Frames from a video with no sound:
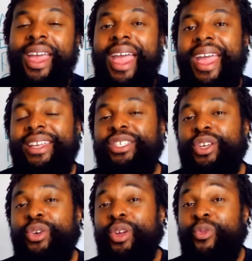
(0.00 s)
and so
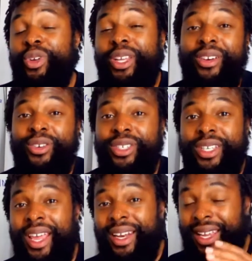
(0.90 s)
you can really
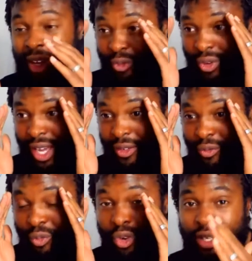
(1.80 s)
understand and get like
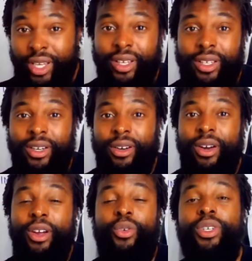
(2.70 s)
really clear
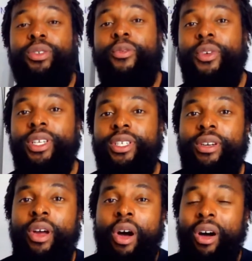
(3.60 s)
crystal vision
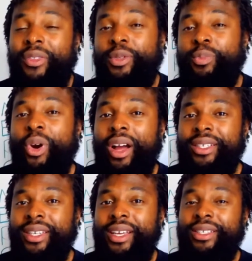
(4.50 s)
on this
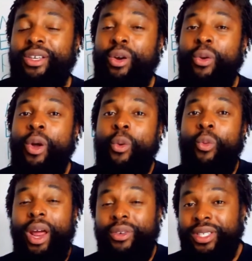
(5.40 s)
process. So when
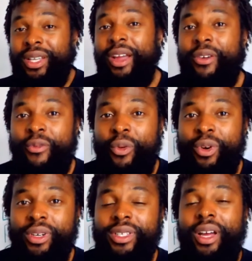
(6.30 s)
I was in the Air
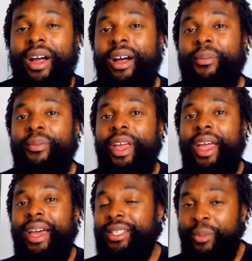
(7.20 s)
Force,
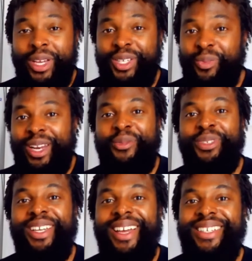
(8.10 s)
as I mentioned, my name is
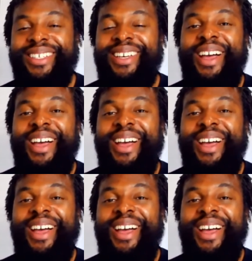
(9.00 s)
Elijah.